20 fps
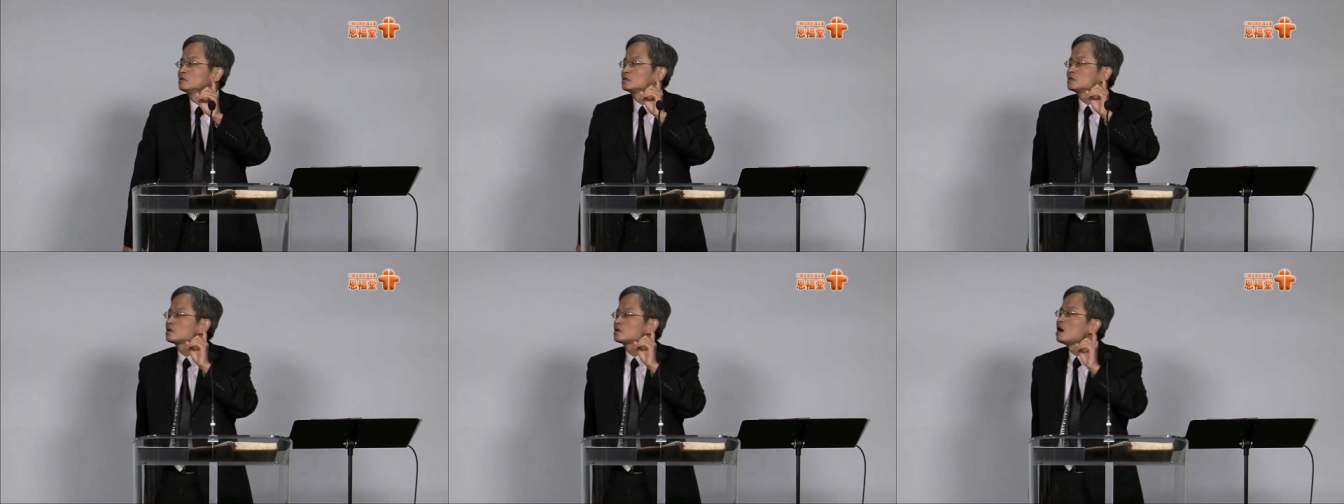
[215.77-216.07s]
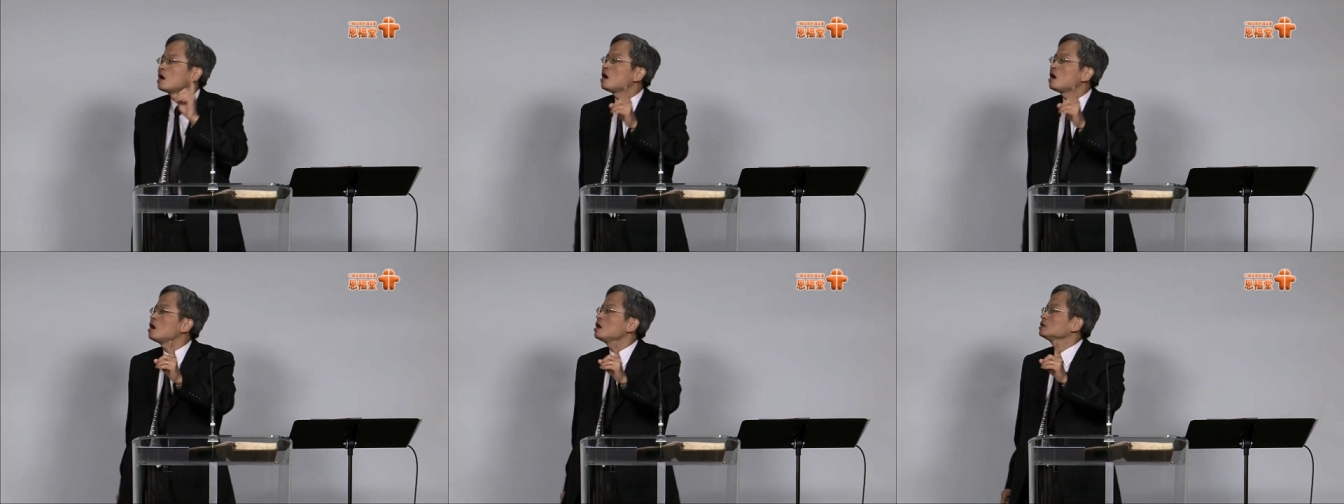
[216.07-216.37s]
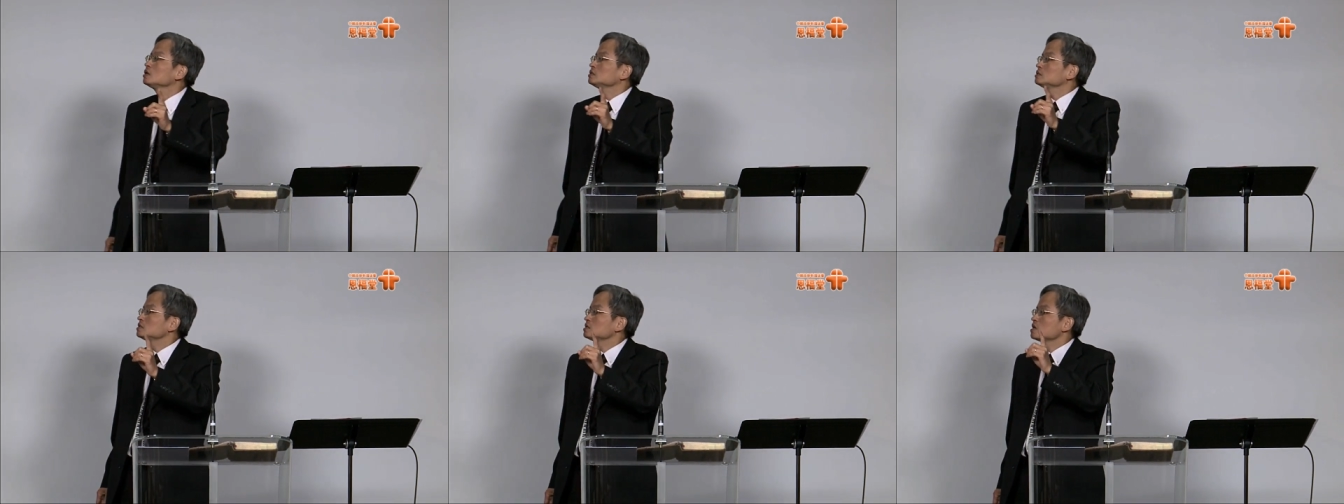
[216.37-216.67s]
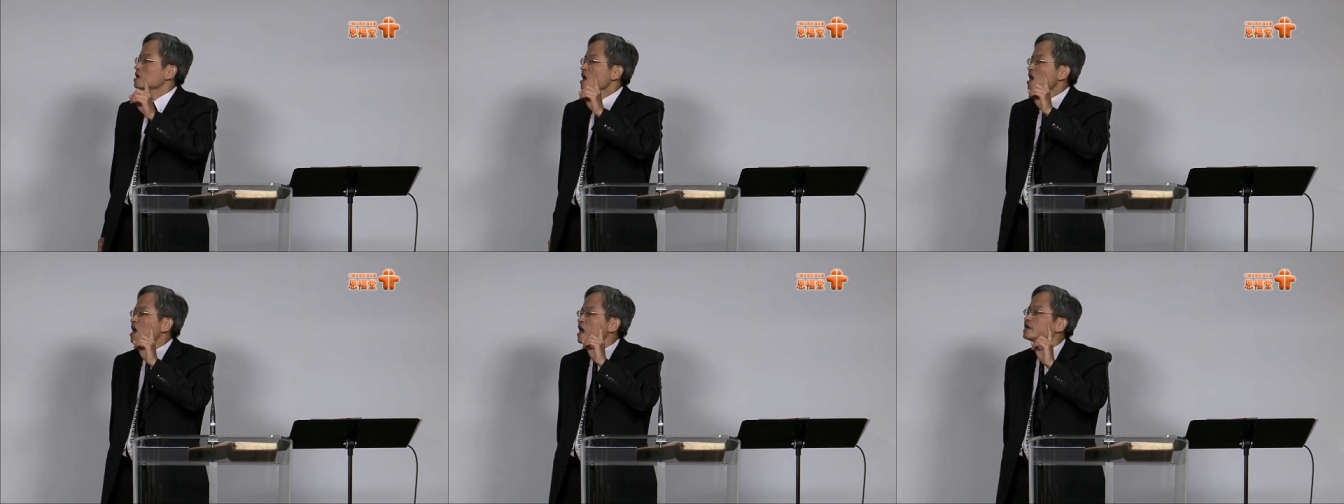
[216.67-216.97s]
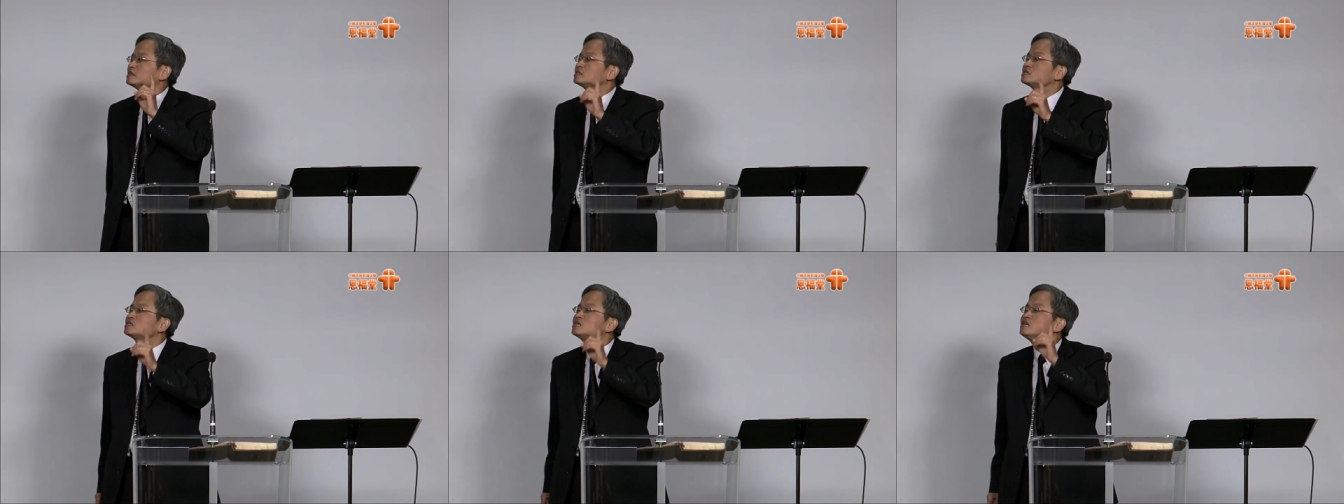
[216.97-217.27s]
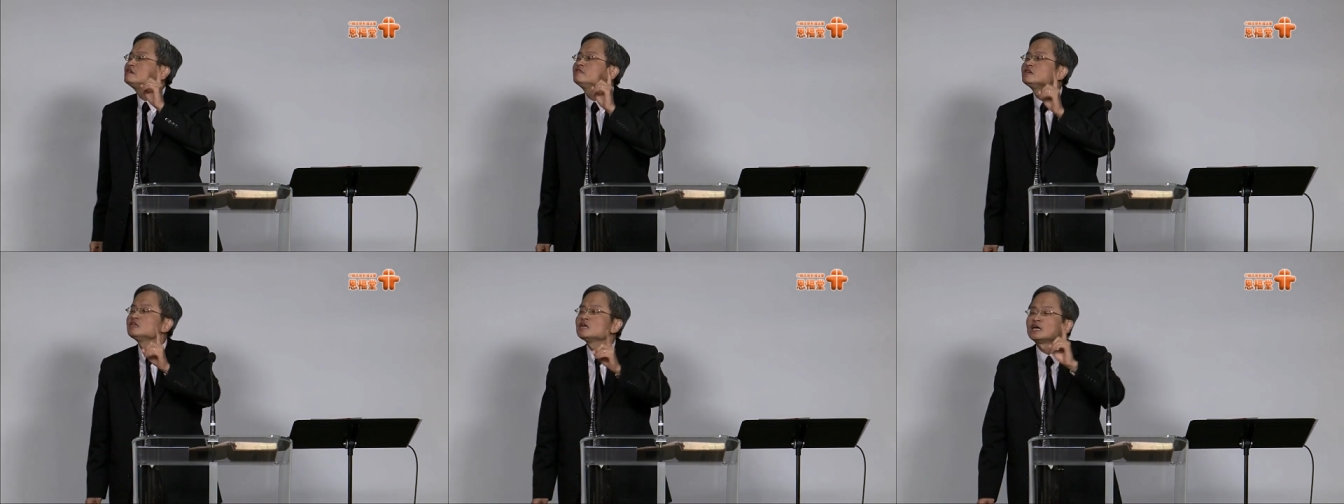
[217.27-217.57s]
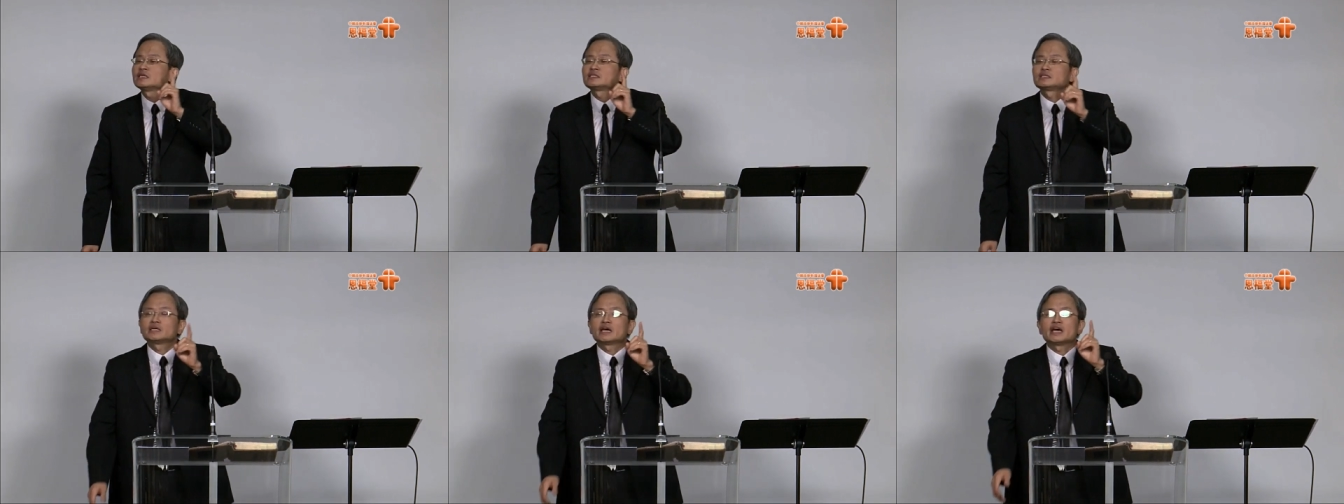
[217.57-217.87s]
God has given
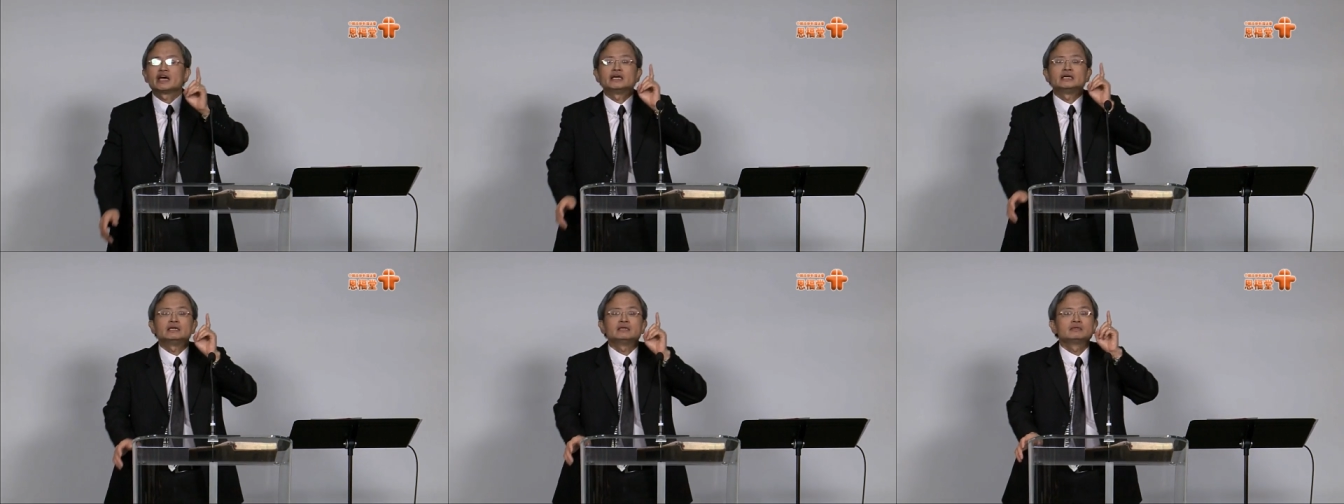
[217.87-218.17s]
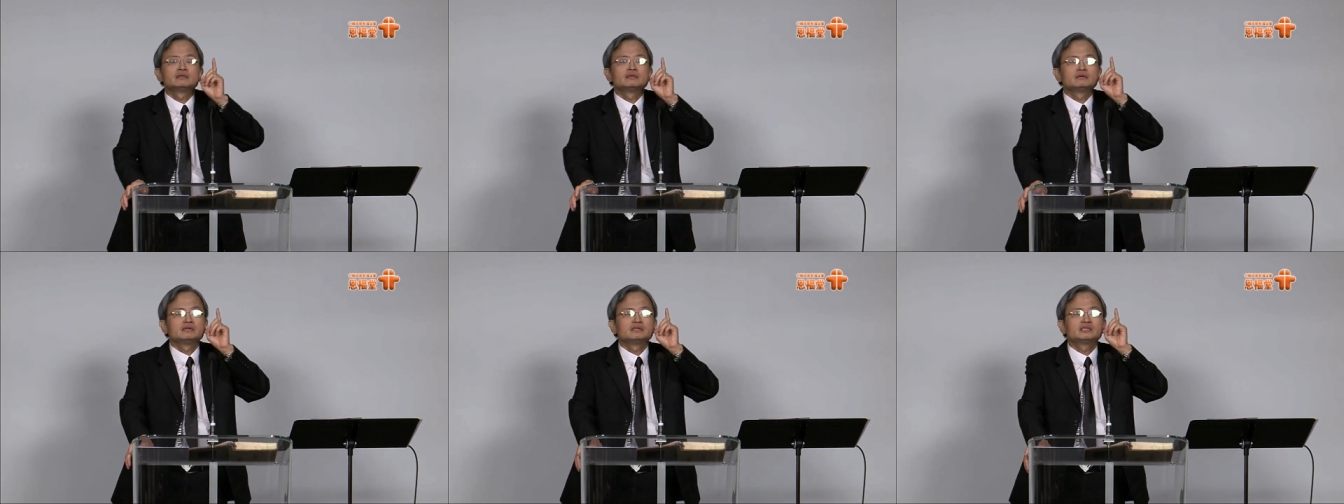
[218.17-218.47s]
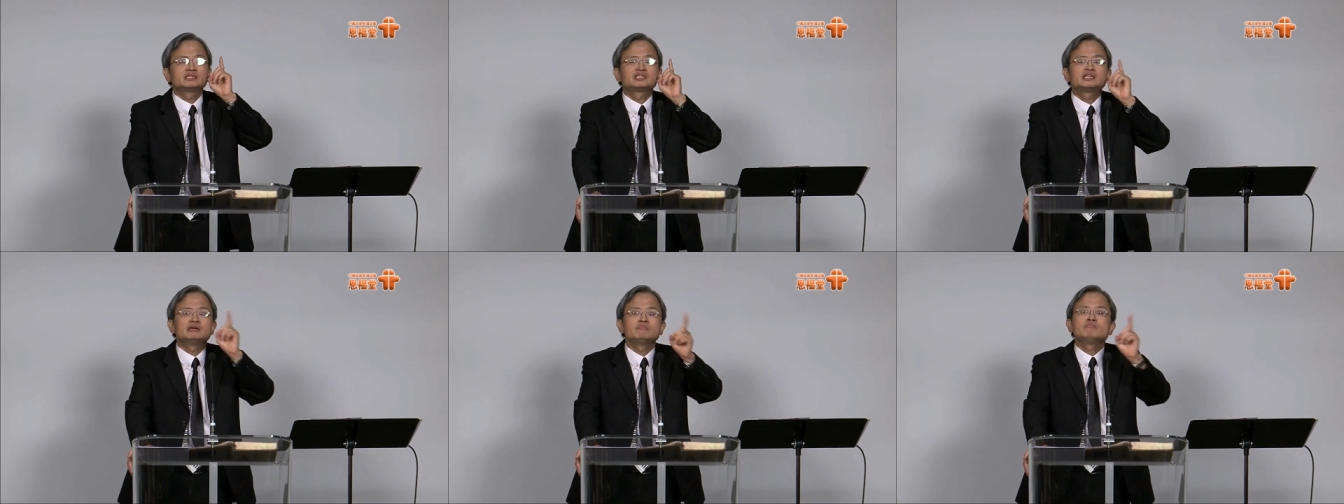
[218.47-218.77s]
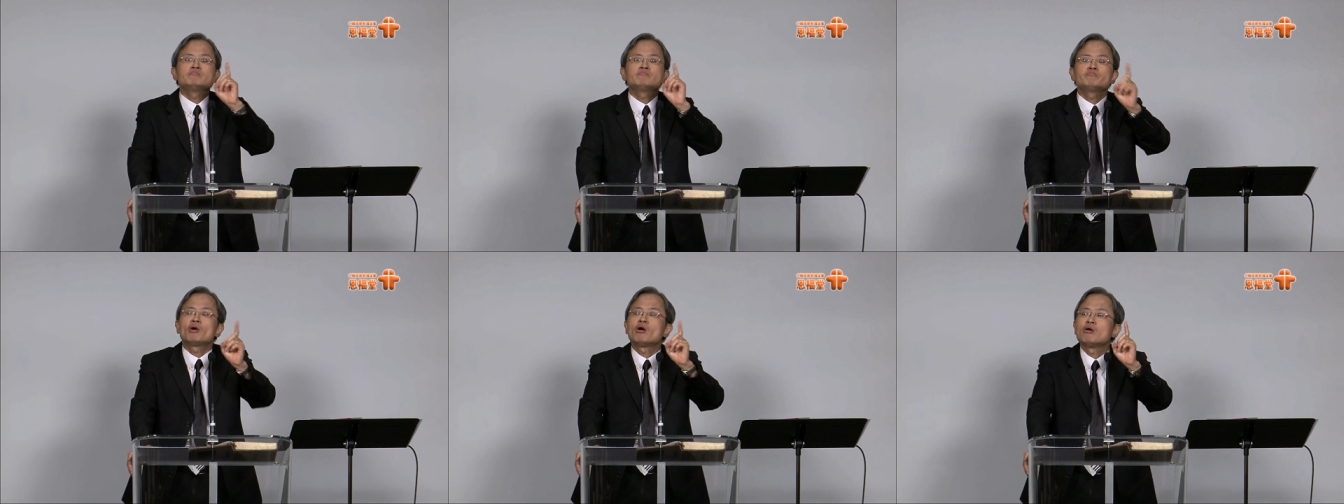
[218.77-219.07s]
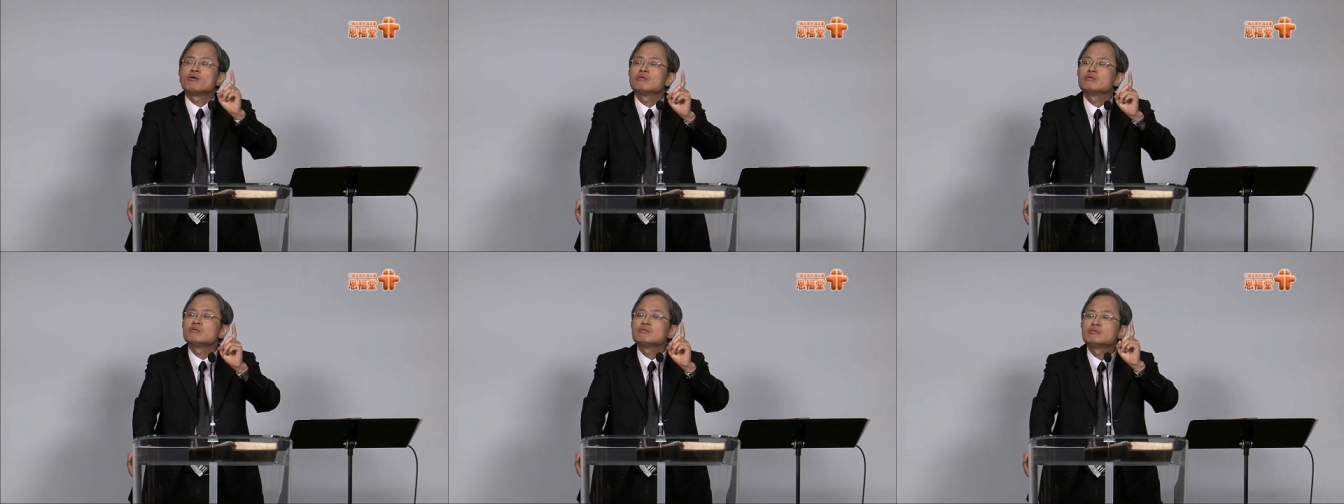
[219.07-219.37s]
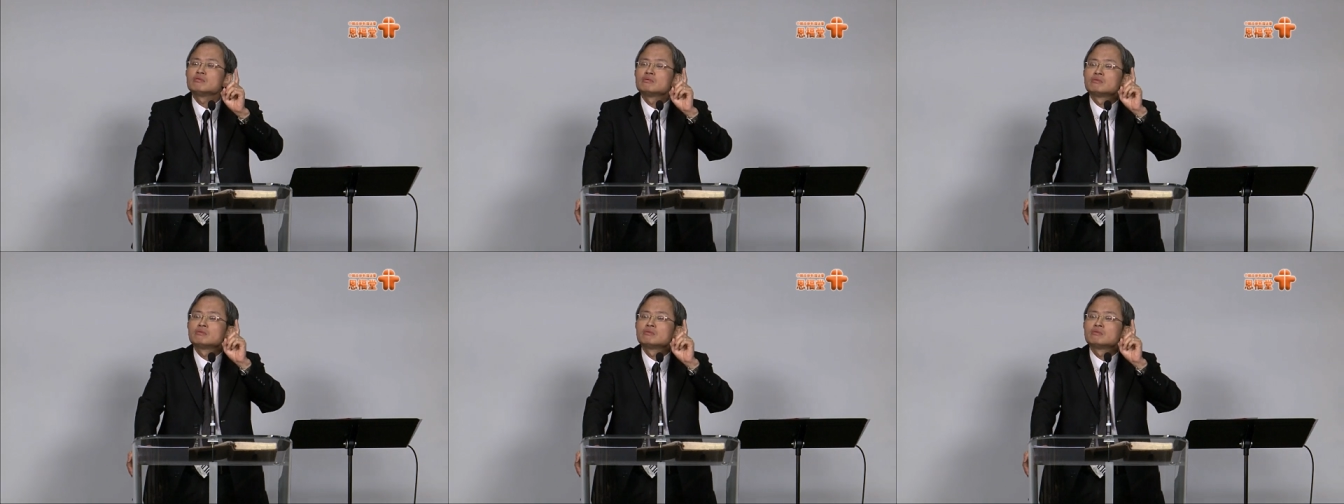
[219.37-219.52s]
us a simple